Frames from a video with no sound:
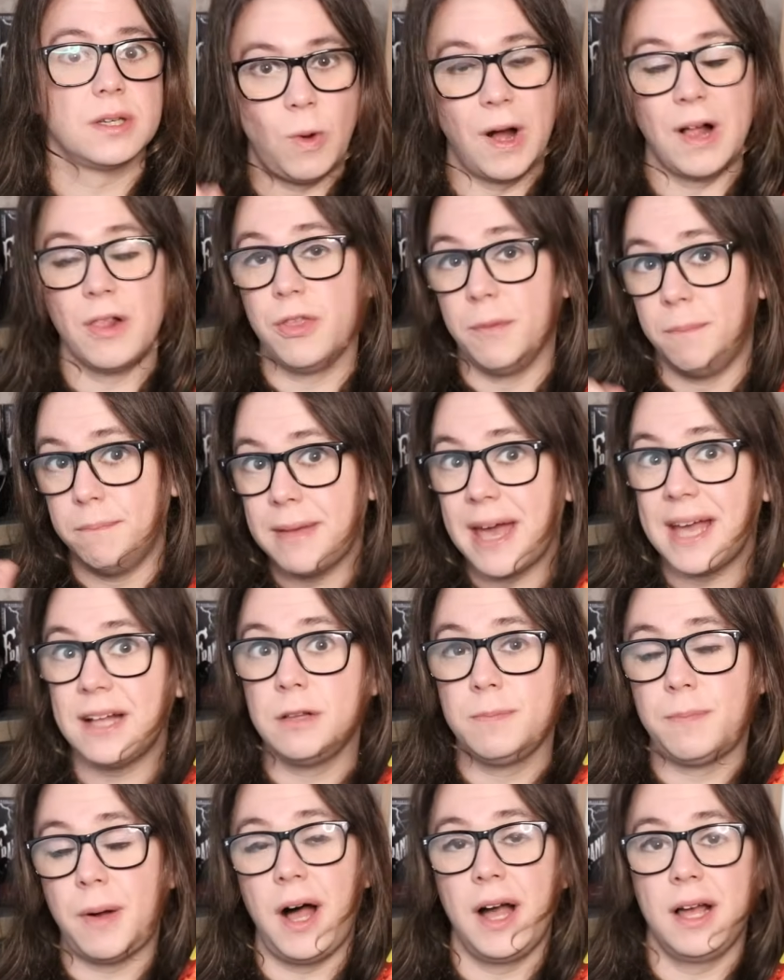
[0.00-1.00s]
while the
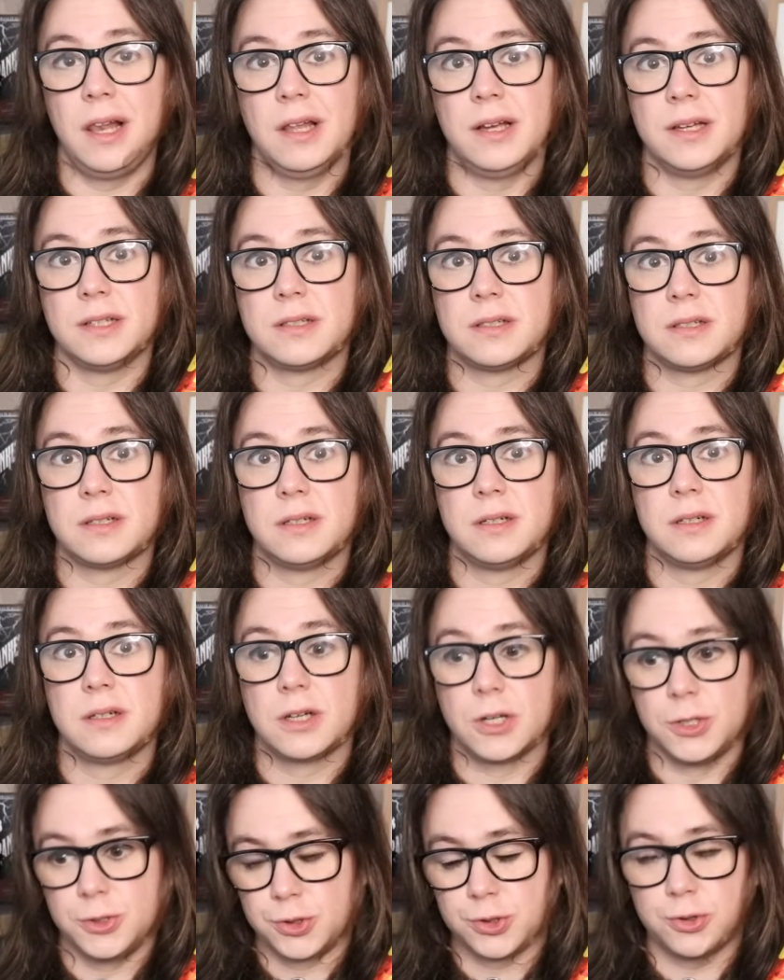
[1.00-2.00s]
male pilot
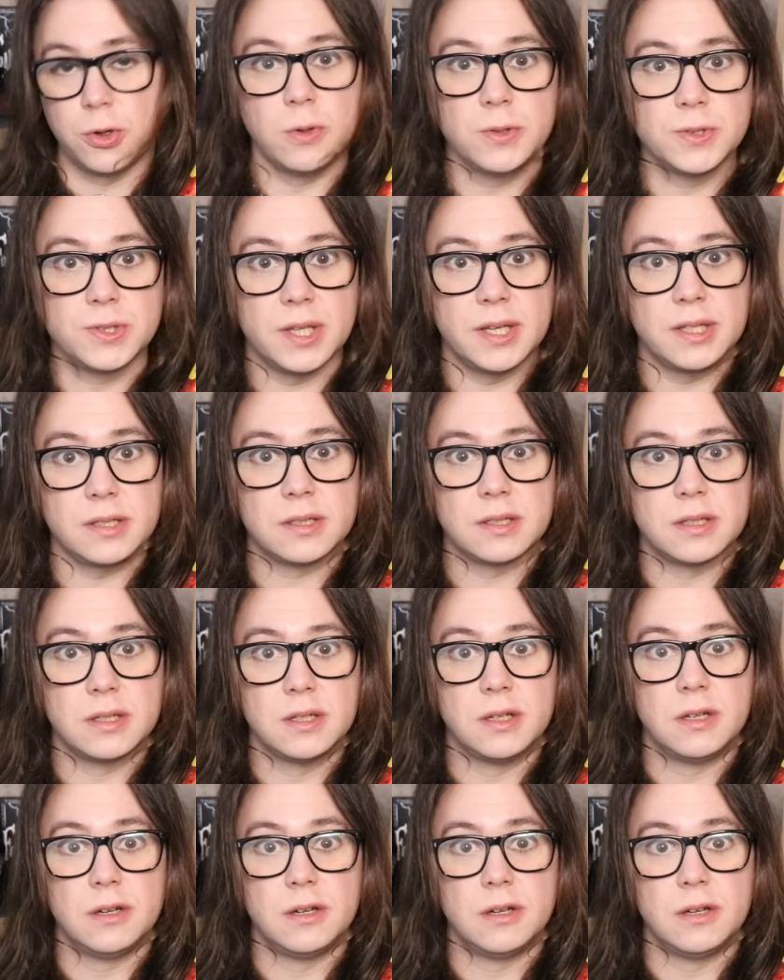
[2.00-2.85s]
controls it,